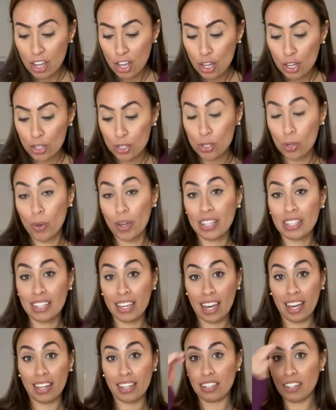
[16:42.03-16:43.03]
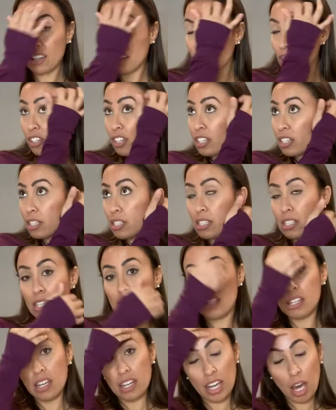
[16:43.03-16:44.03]
So again, you're gonna see
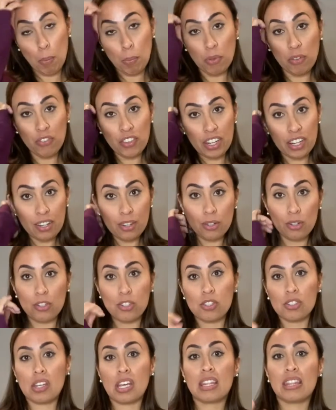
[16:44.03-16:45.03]
a couple videos